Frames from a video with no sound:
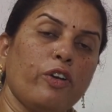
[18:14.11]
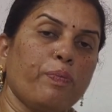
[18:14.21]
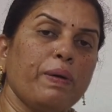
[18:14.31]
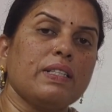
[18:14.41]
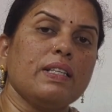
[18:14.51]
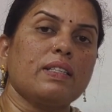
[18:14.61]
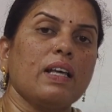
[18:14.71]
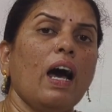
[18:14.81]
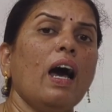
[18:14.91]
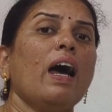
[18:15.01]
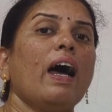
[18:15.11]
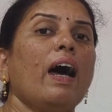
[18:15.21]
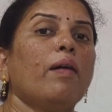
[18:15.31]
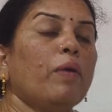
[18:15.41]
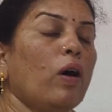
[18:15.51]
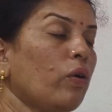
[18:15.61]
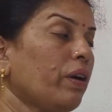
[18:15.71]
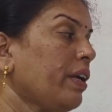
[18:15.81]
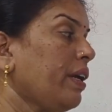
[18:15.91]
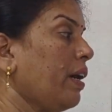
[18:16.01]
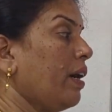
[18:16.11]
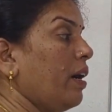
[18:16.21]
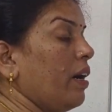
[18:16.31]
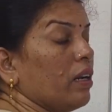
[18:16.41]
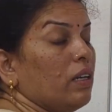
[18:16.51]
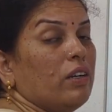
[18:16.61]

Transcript: rupees is the amount here.